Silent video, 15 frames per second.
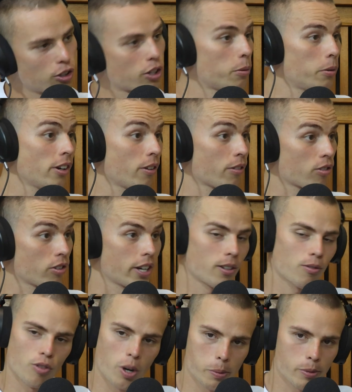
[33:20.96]
Community of
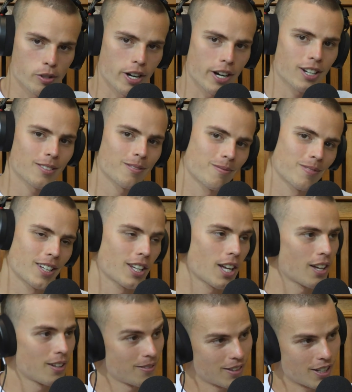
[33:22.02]
3. Robbie McGregor.
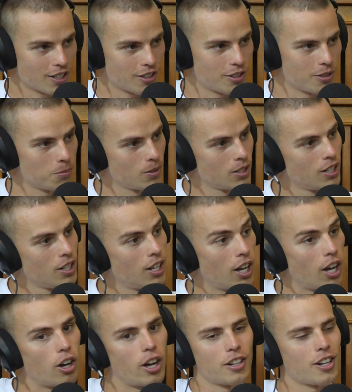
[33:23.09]
Thank you.
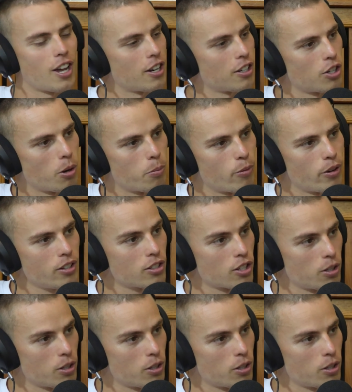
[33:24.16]
Oh, and Tom Riz.